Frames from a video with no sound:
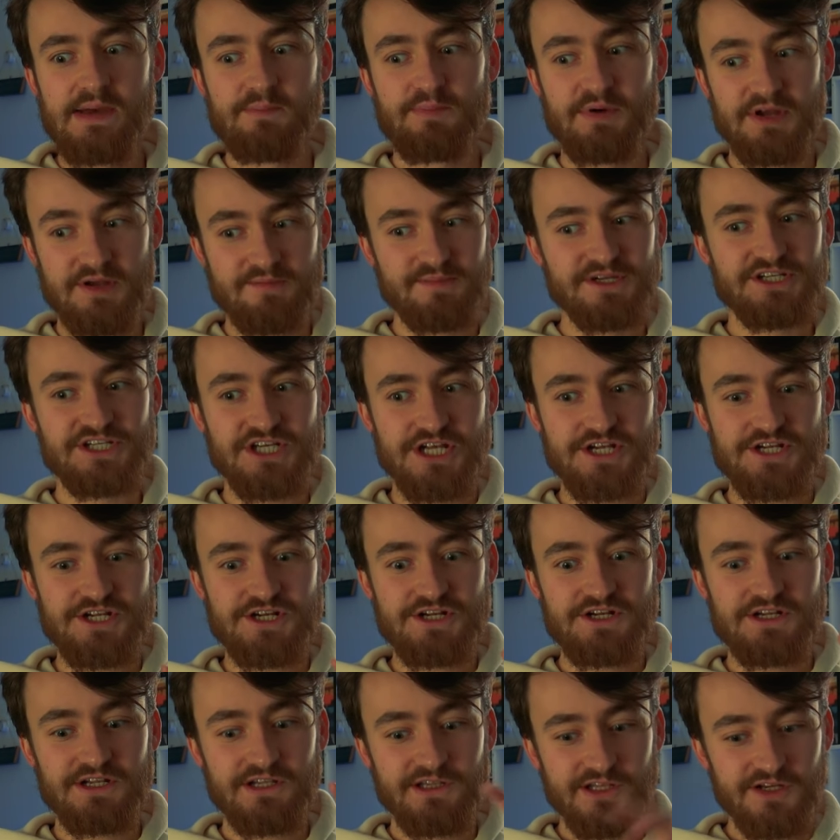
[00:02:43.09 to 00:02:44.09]
but a
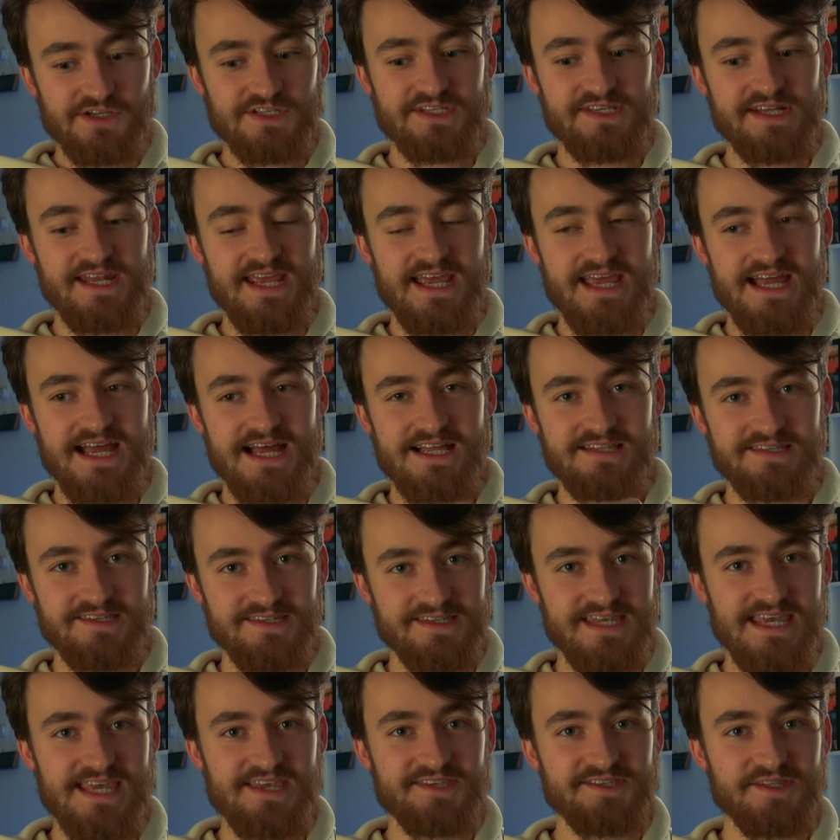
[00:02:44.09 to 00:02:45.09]
magician looks at it and
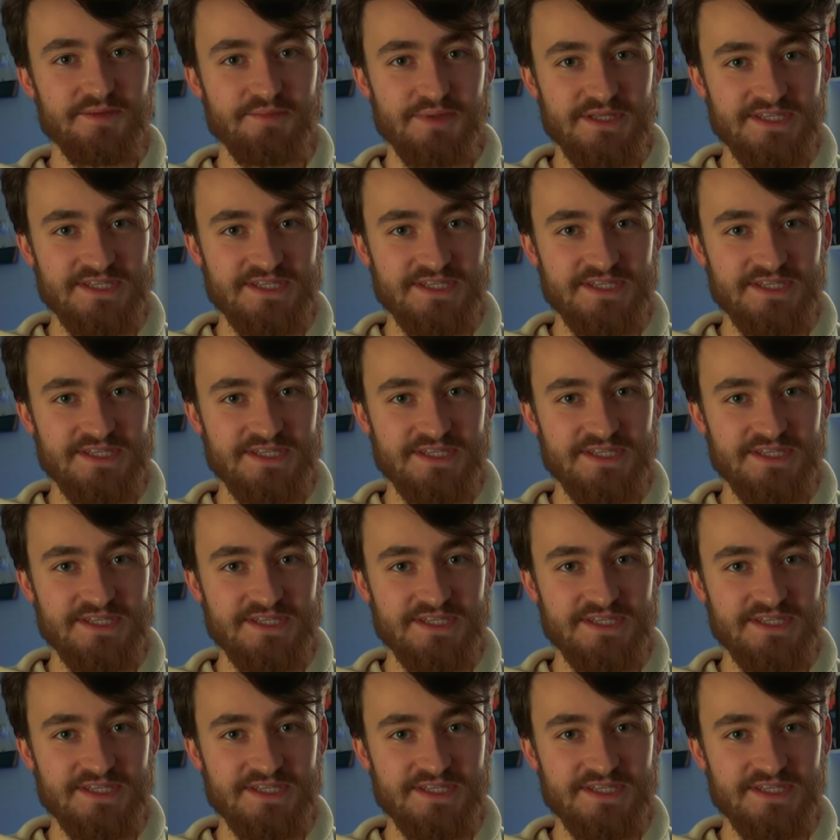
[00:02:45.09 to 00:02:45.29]
sees the